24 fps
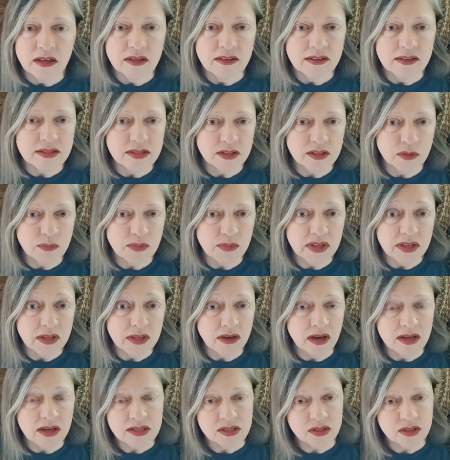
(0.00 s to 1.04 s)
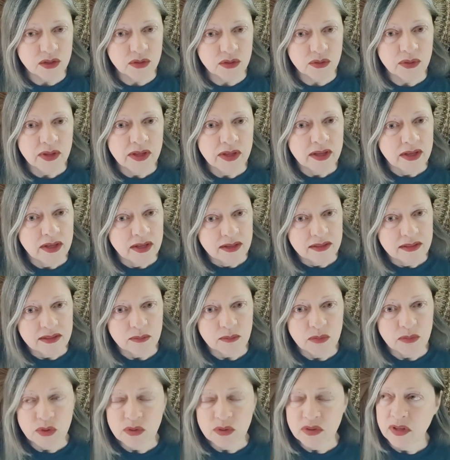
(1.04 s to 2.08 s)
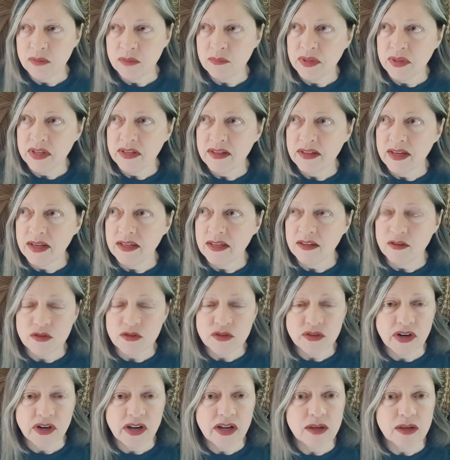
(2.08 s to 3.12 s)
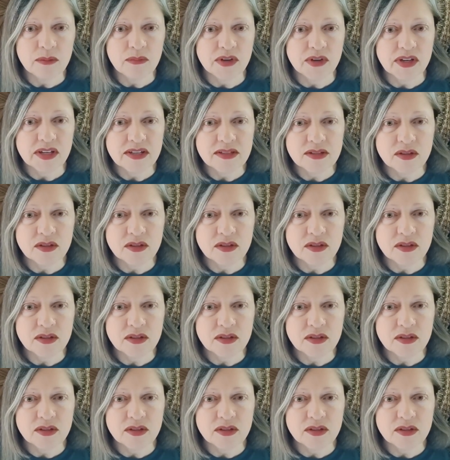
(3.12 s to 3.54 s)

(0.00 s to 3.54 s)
This could be also, the moon can be like your tribe, right?